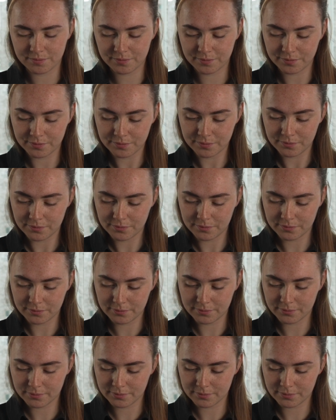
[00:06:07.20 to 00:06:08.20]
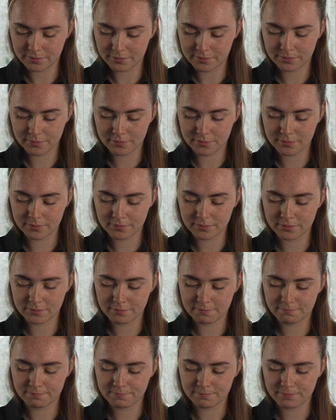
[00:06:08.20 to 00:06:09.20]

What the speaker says: No one is speaking in this clip.